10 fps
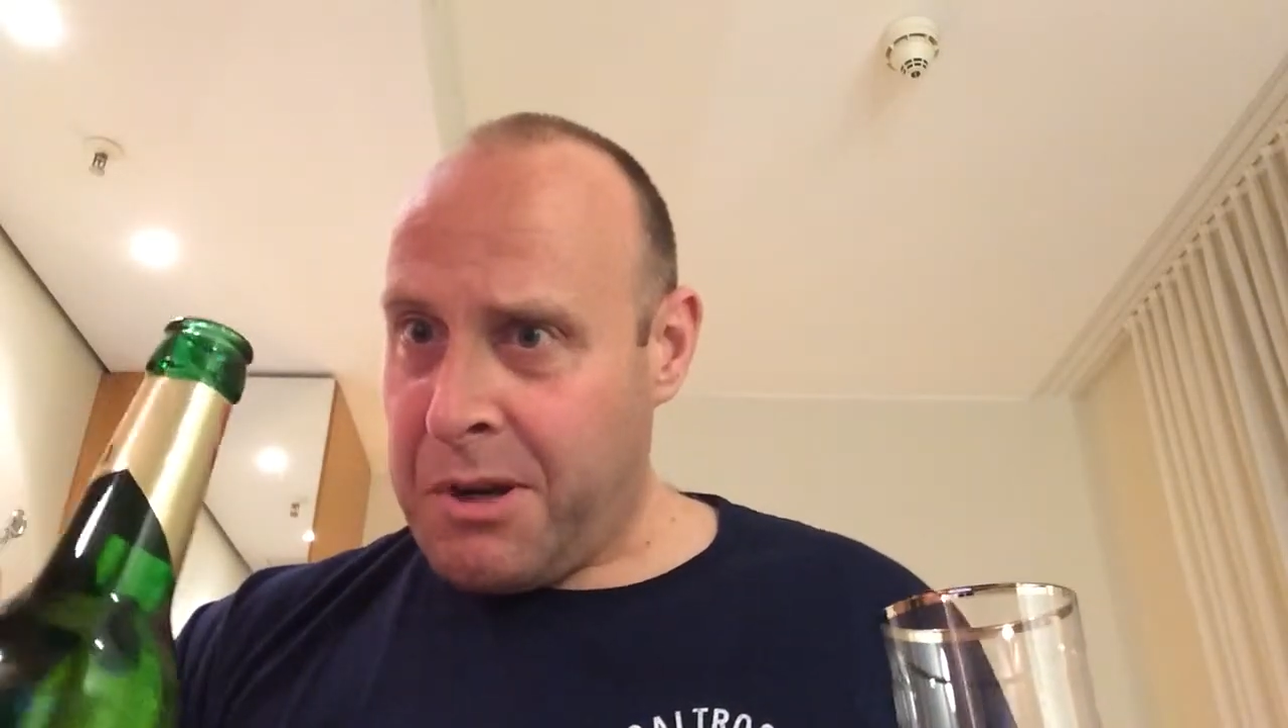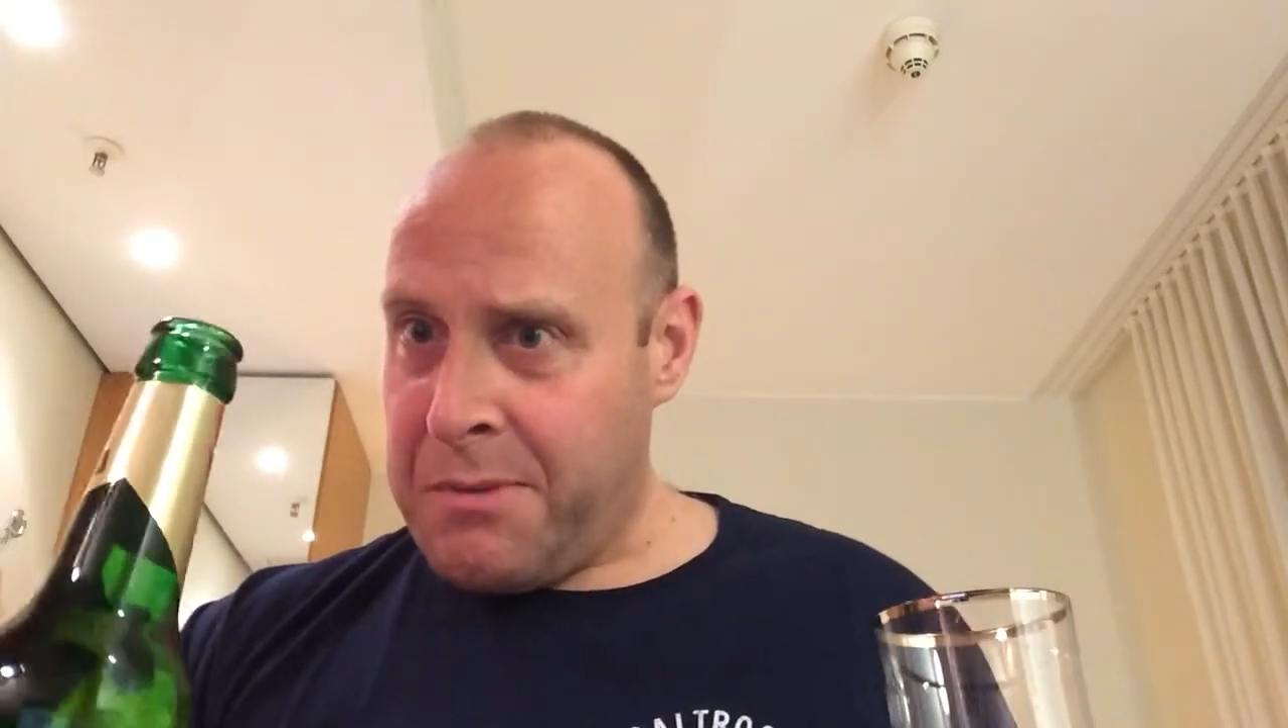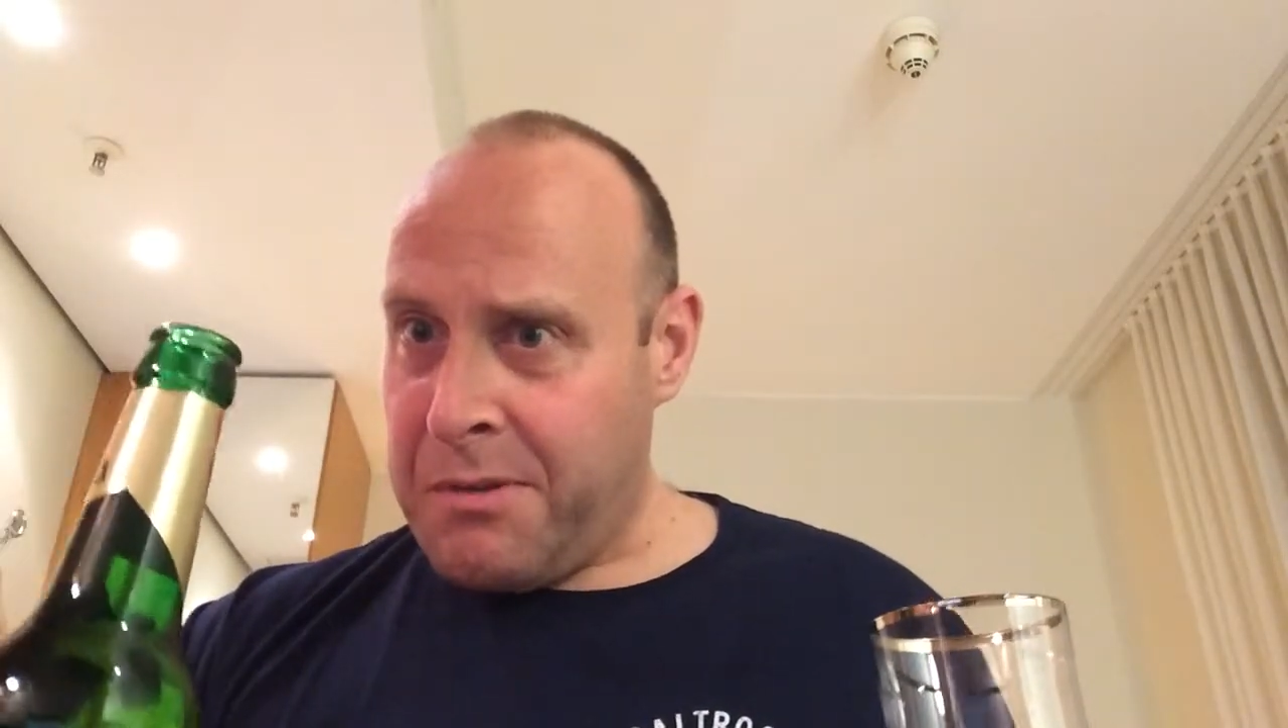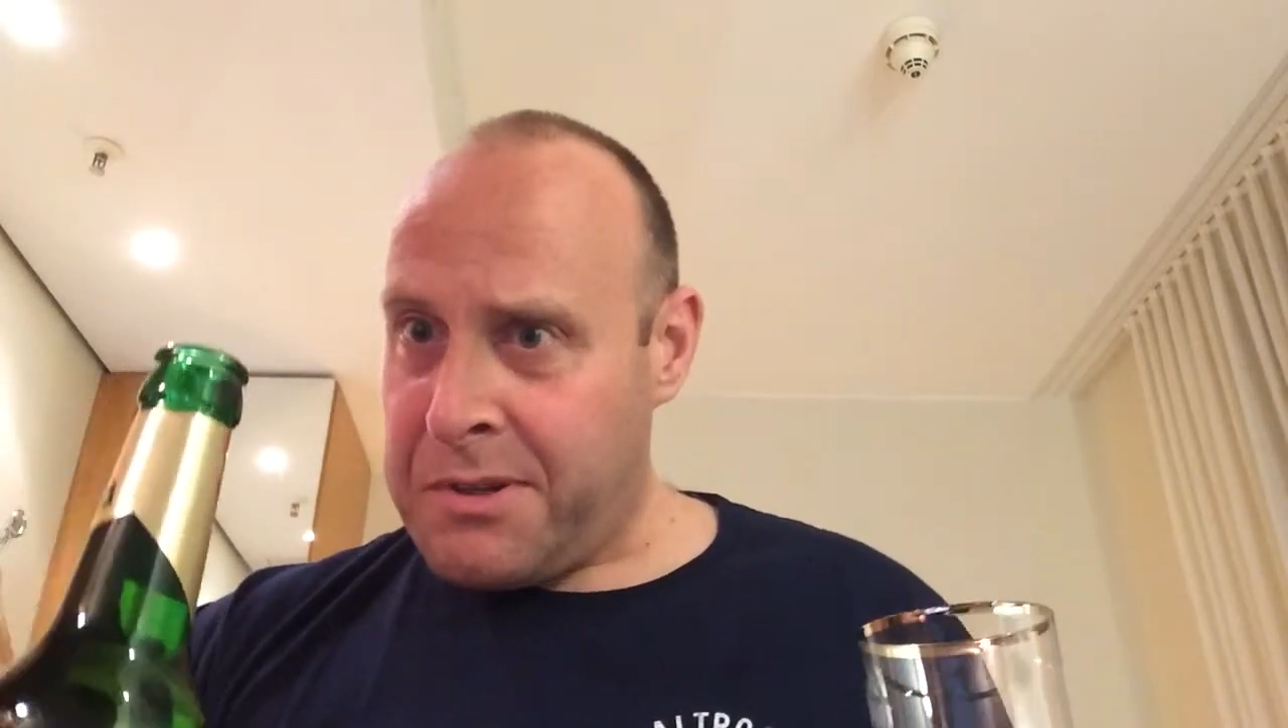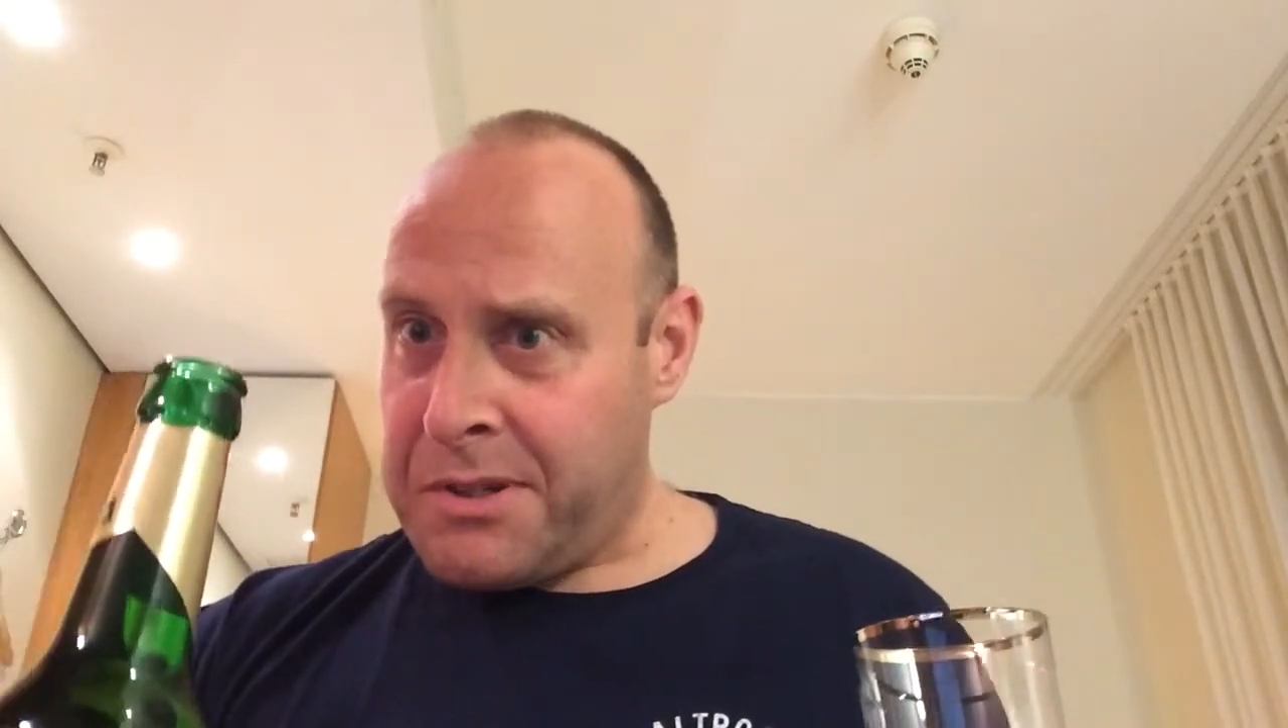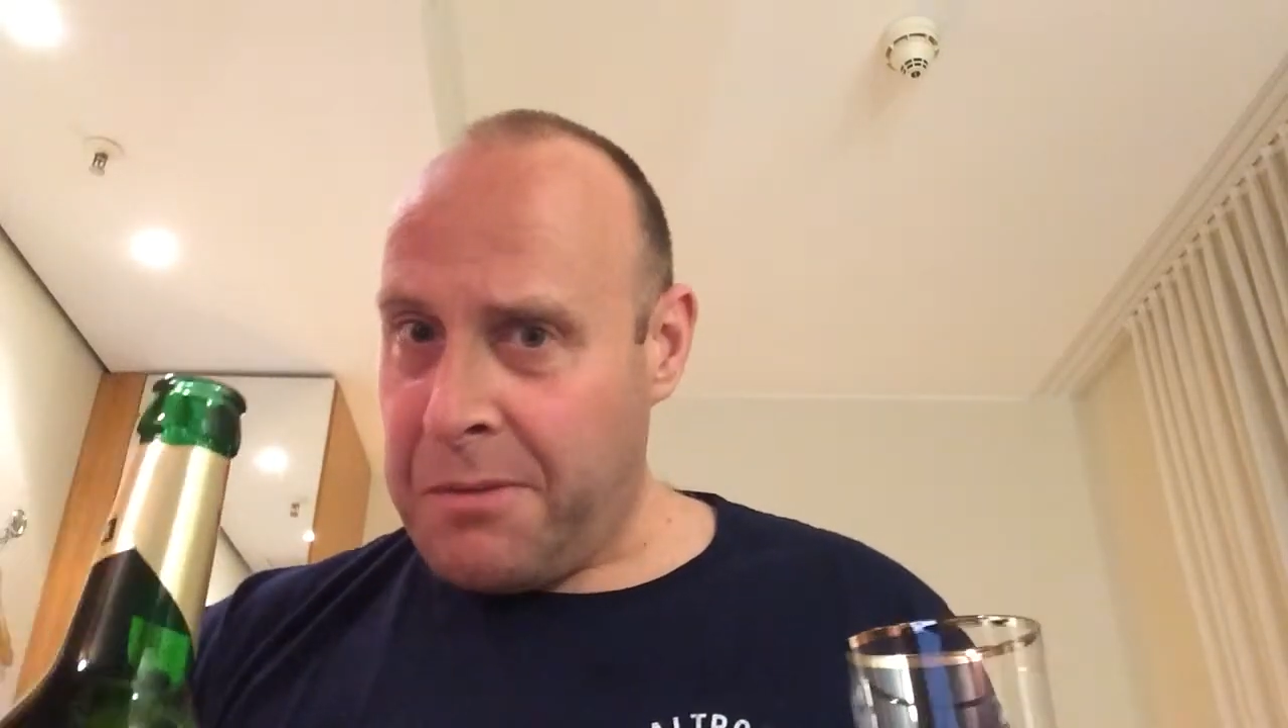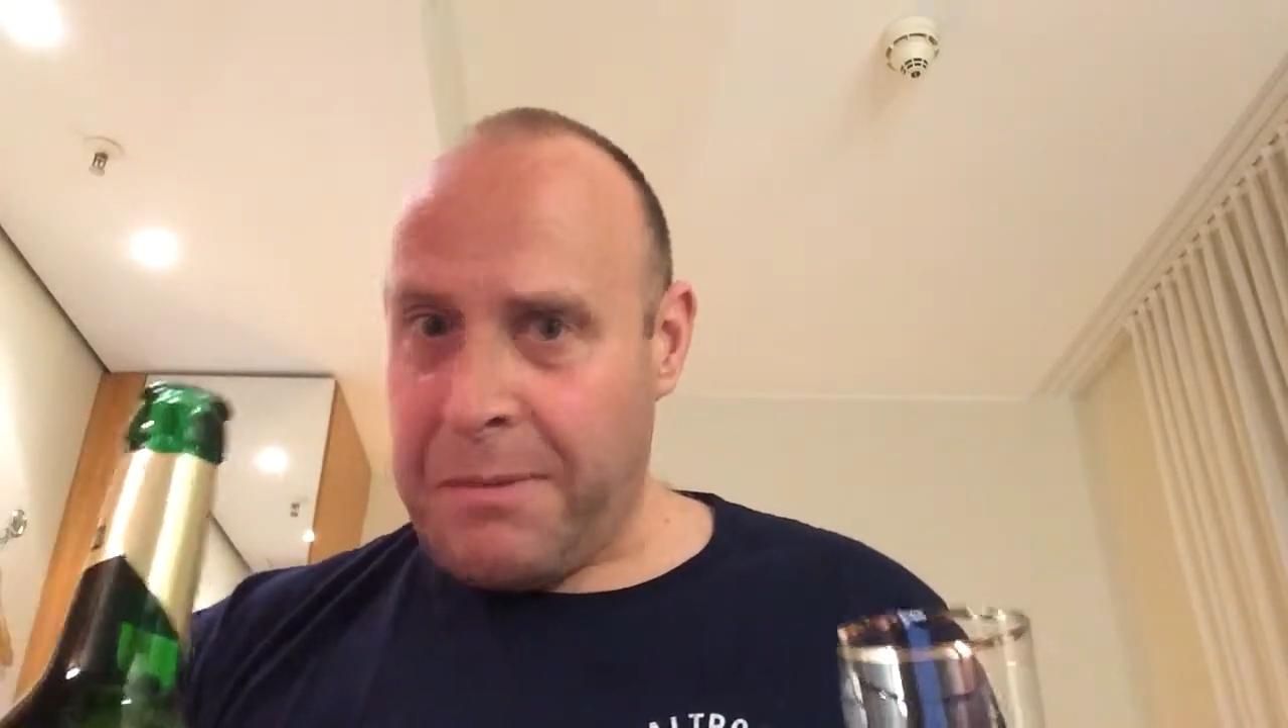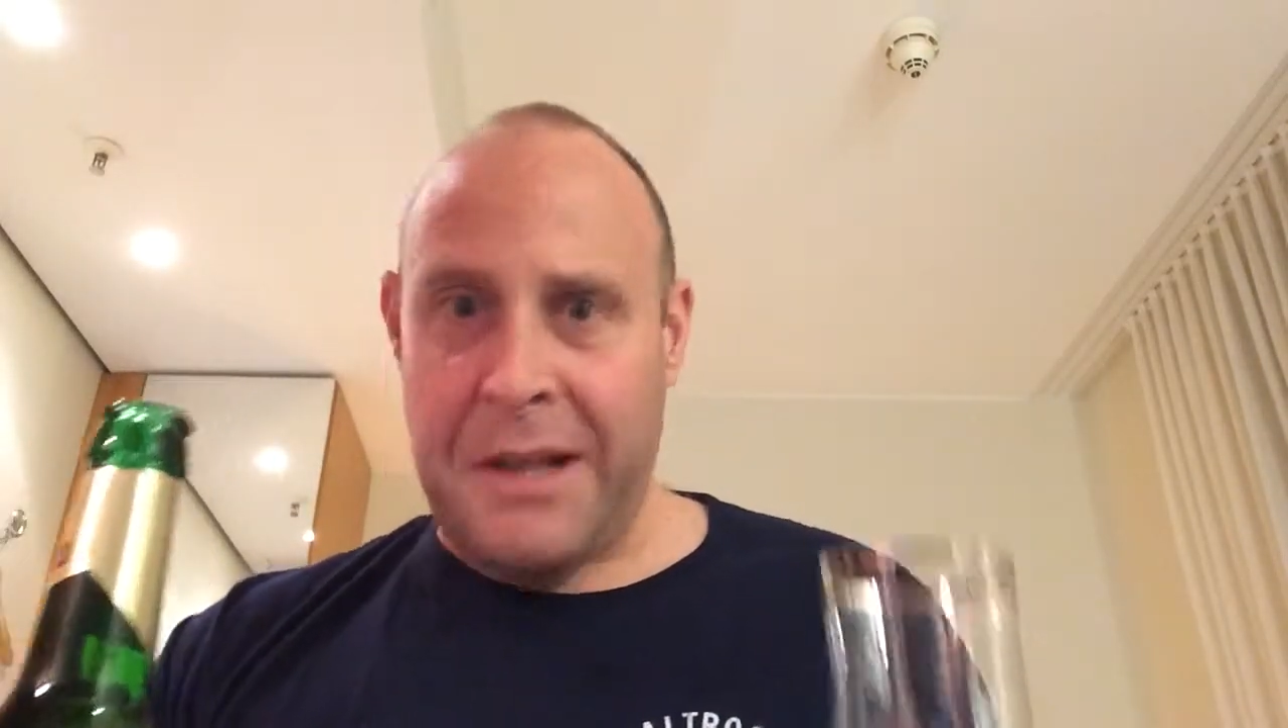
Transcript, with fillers: coming off the top,